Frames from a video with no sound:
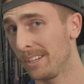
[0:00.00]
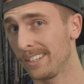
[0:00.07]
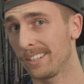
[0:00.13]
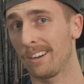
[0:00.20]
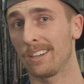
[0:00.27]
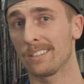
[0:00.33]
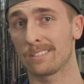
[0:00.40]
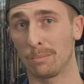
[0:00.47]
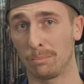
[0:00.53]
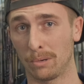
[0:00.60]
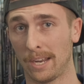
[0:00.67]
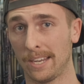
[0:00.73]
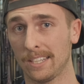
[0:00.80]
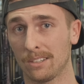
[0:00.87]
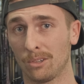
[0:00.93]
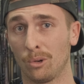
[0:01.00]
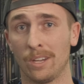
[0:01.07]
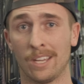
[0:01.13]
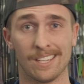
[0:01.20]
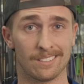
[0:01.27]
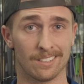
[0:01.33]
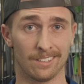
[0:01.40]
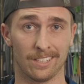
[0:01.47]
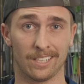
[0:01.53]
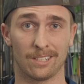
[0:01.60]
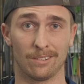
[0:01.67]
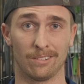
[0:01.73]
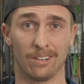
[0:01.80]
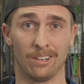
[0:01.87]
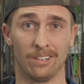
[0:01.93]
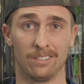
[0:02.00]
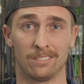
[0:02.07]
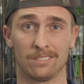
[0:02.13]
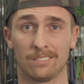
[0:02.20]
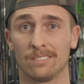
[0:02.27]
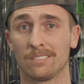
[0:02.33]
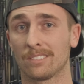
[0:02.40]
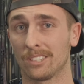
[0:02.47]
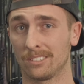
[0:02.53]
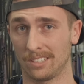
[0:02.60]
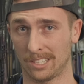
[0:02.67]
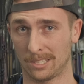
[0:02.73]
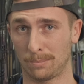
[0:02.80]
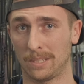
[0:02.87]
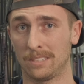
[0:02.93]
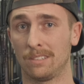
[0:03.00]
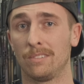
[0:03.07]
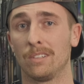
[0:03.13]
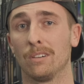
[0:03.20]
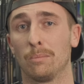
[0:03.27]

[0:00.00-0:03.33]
your guides to break or easily corrode because they're expensive to